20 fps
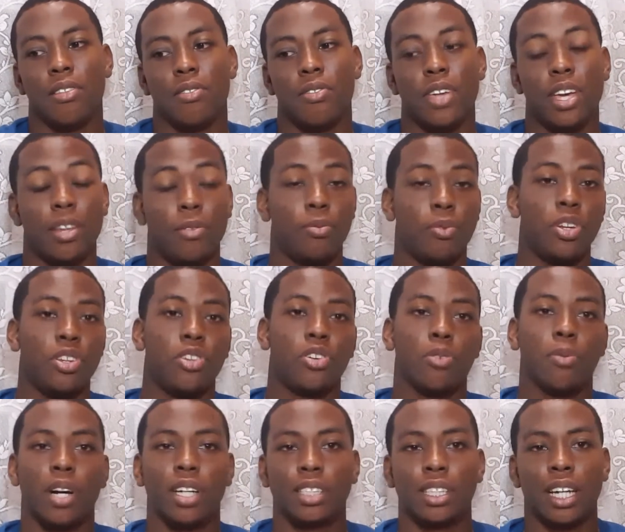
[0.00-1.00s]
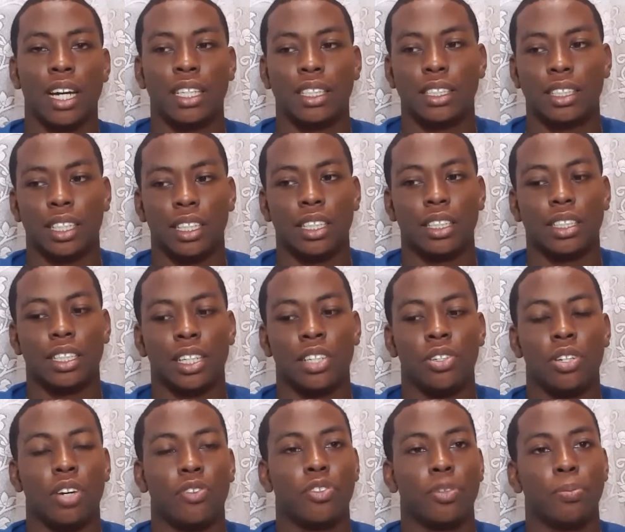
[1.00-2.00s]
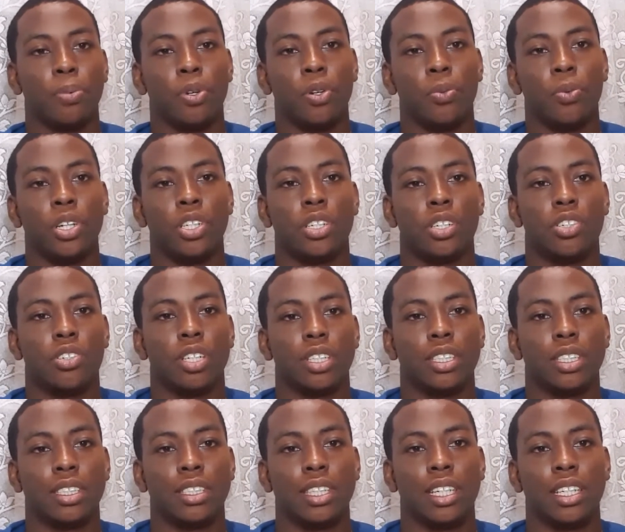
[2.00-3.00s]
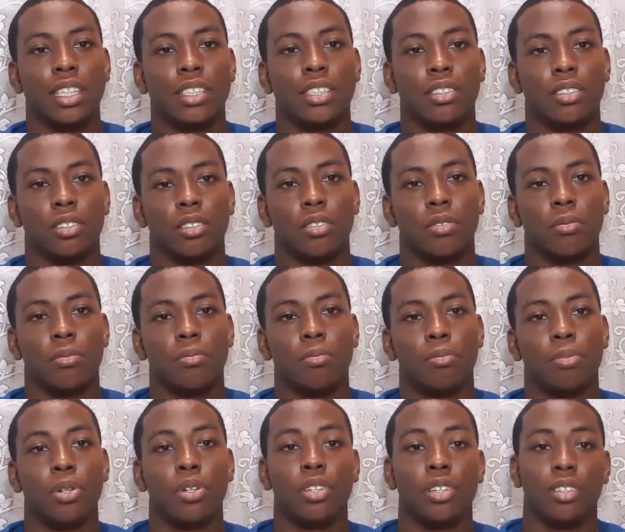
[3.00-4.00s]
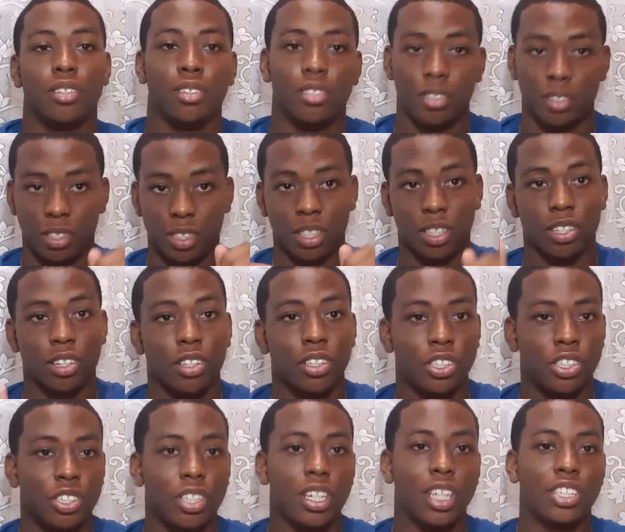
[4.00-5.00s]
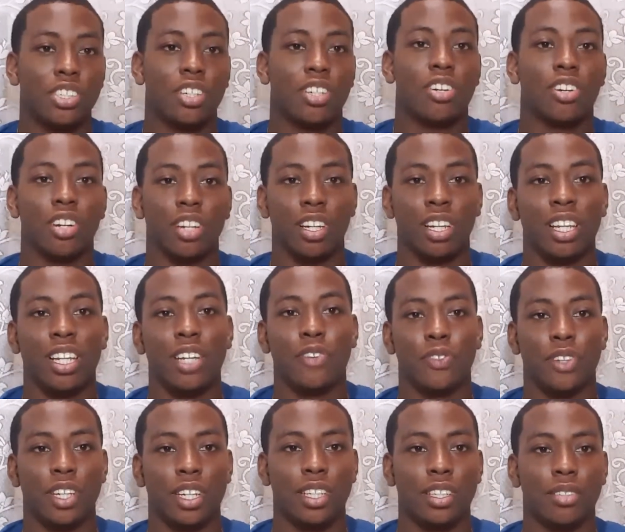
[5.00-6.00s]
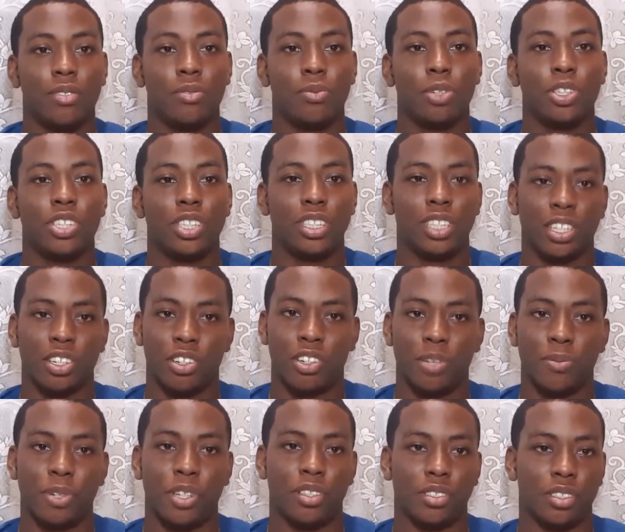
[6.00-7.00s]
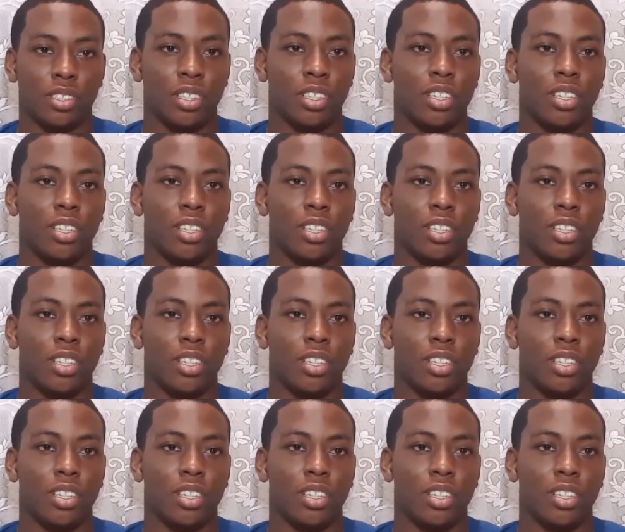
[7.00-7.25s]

Then when you go back to AdSense and you have to put which address to send it to, put your country that you're currently living in, which is the Caribbean.